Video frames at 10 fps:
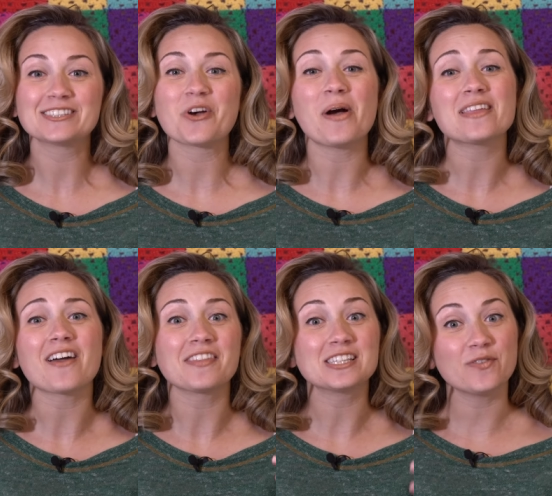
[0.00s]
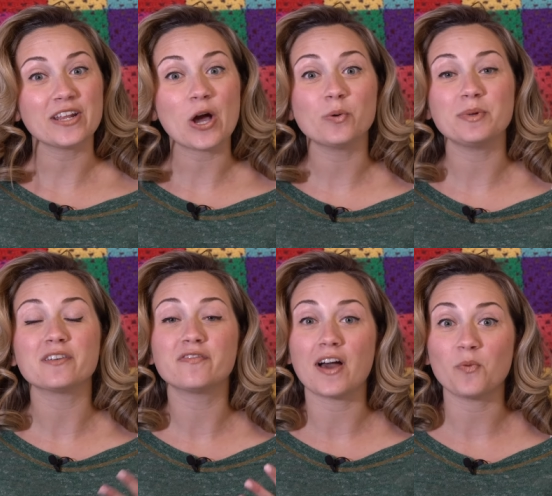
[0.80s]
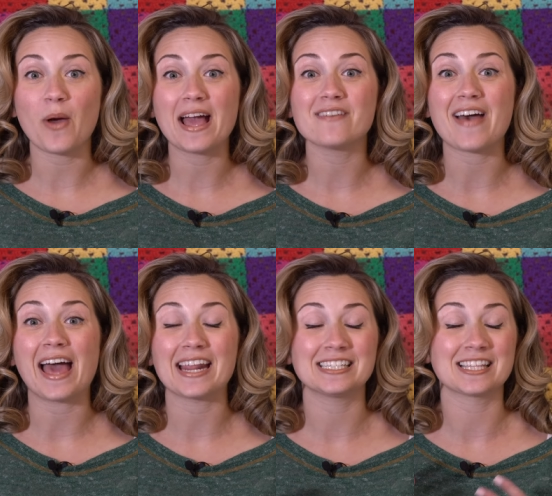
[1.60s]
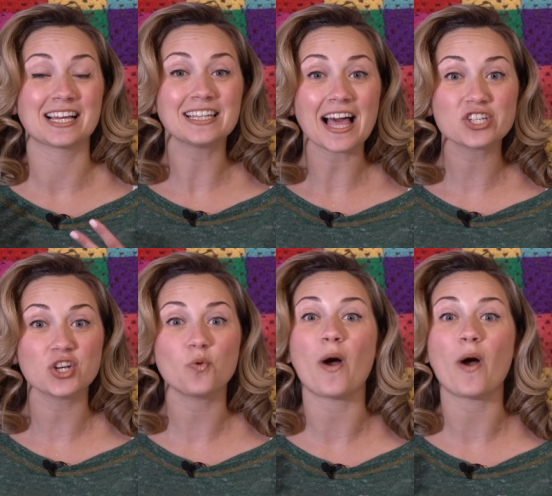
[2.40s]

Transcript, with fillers: So I thought this video would be a fun way of adding to the collection